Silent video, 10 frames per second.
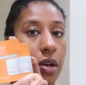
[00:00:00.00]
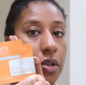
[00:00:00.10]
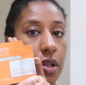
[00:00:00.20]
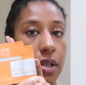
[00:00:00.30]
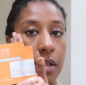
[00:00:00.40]

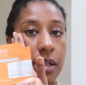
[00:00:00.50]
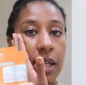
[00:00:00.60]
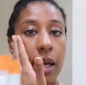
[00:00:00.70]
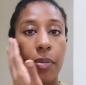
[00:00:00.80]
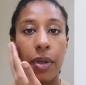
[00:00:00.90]
So this is a
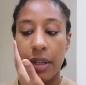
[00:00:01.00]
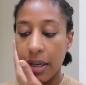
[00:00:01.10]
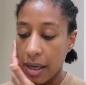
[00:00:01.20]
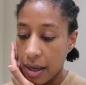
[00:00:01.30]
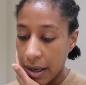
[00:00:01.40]
sample that
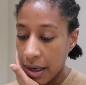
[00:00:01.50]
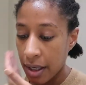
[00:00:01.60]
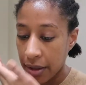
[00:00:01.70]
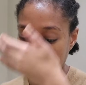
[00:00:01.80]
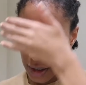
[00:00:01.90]
I
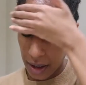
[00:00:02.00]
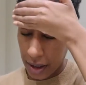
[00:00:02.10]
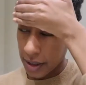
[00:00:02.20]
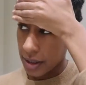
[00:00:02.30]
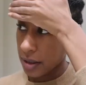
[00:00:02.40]
had,
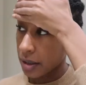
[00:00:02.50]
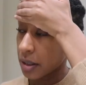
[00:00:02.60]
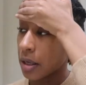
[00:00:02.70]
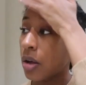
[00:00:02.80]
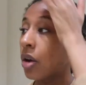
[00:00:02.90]
as I said
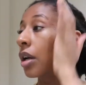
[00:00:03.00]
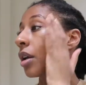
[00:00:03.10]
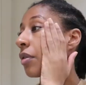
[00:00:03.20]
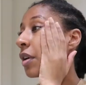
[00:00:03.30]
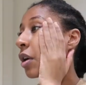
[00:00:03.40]
in an
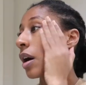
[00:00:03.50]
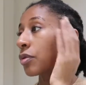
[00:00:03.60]
earlier video.